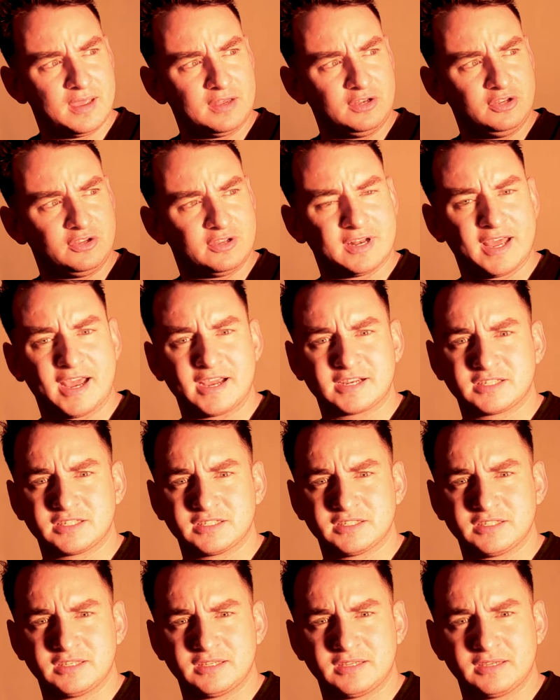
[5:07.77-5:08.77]
and you could
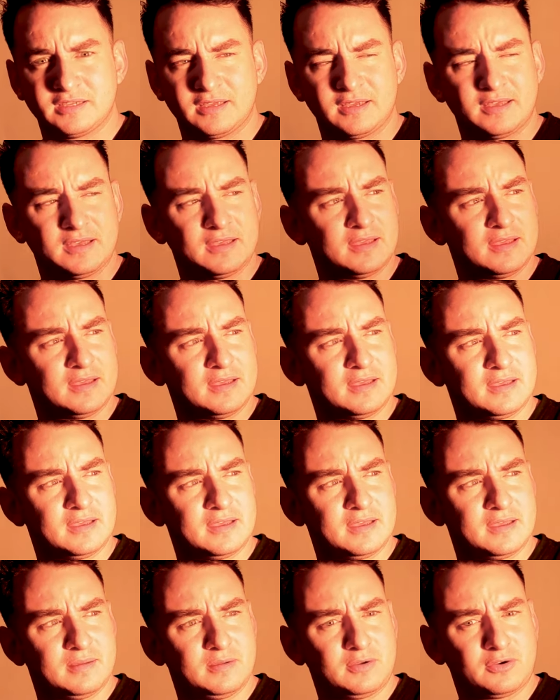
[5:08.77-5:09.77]
actually
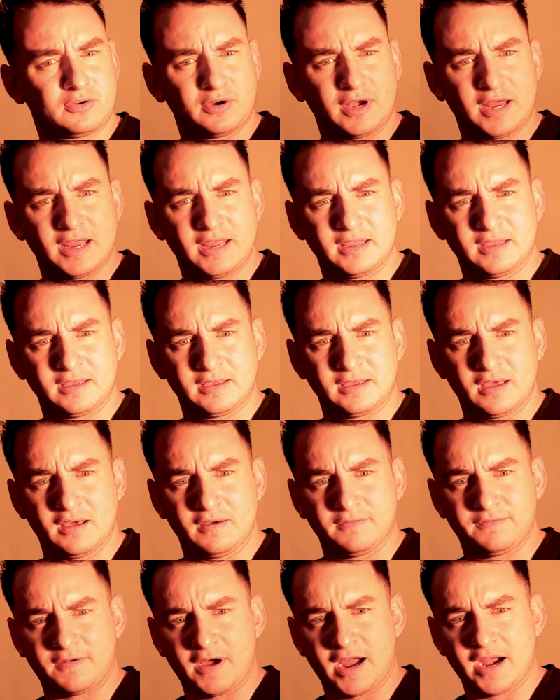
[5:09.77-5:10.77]
create
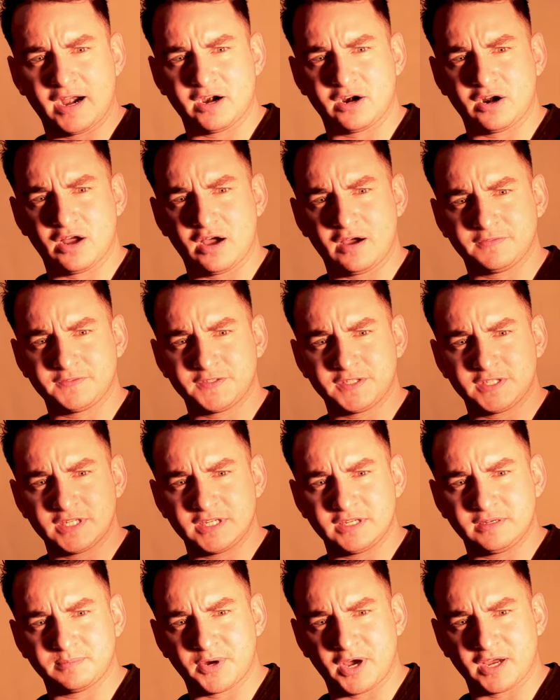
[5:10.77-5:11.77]
a fire off
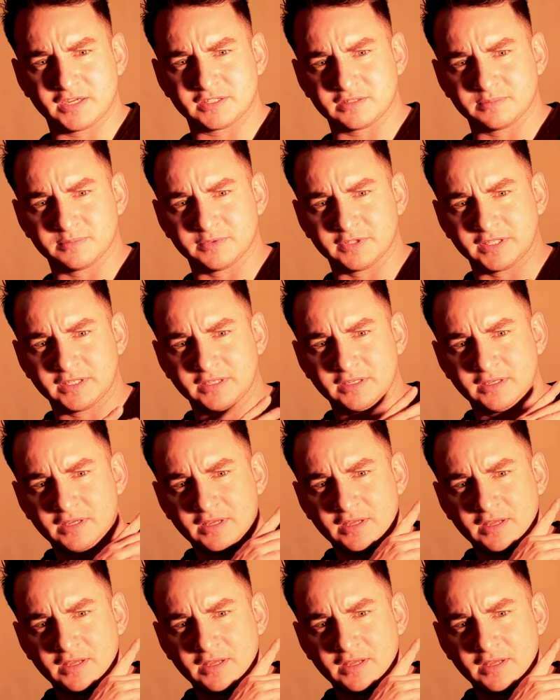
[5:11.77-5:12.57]
scene possibly.